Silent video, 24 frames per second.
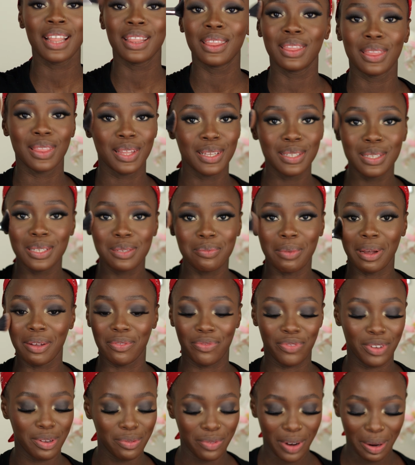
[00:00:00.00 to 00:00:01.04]
This is my
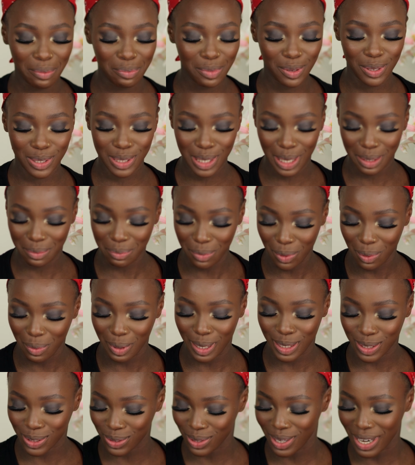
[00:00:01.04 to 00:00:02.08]
favorite blush at the
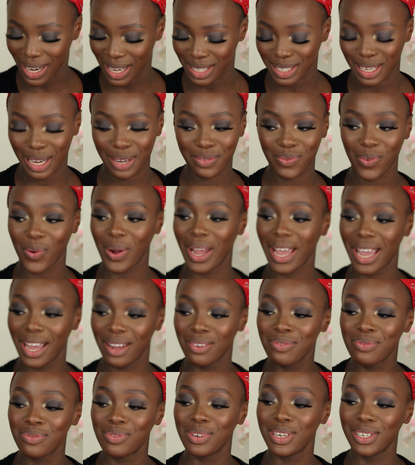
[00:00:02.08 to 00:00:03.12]
moment, you guys. Like, for
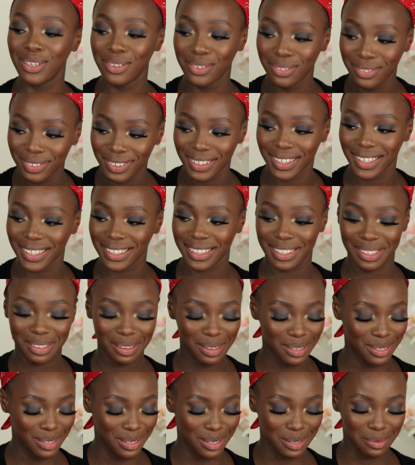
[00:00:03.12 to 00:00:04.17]
every look,
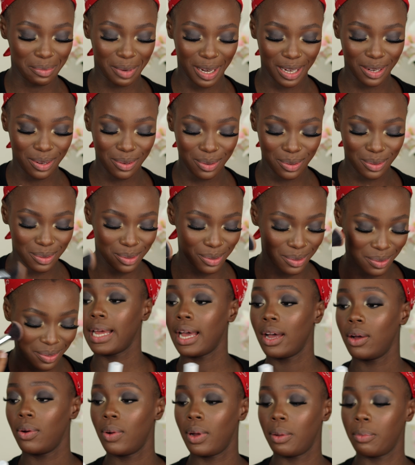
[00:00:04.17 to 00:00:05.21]
this is my go-to.
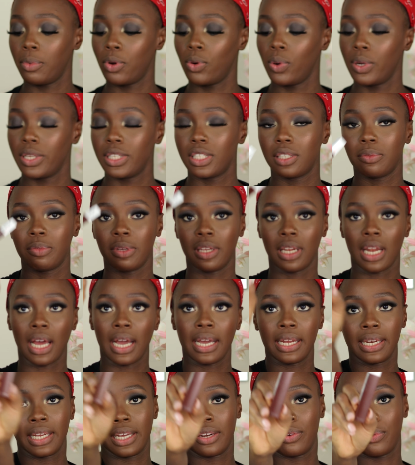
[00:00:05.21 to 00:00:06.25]
Now I'm going to be
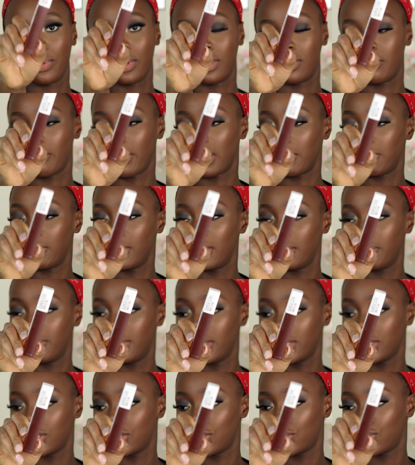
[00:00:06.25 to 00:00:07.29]
lining with my
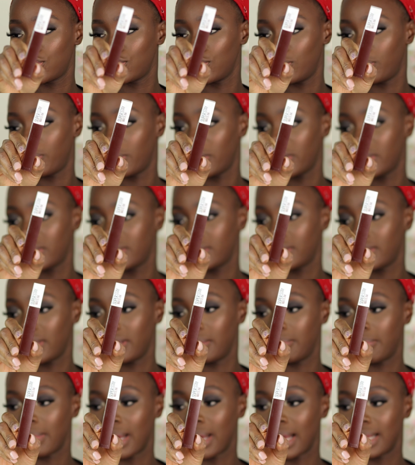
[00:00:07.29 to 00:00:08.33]
Maybelline
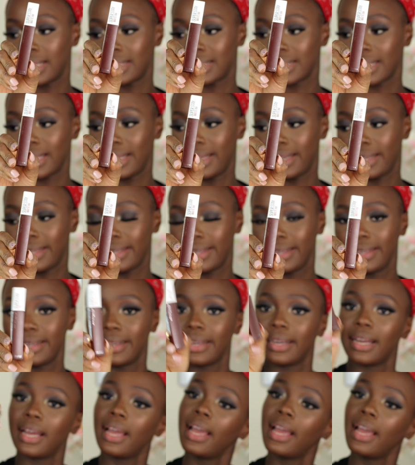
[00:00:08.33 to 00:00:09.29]
Superstay Matte Ink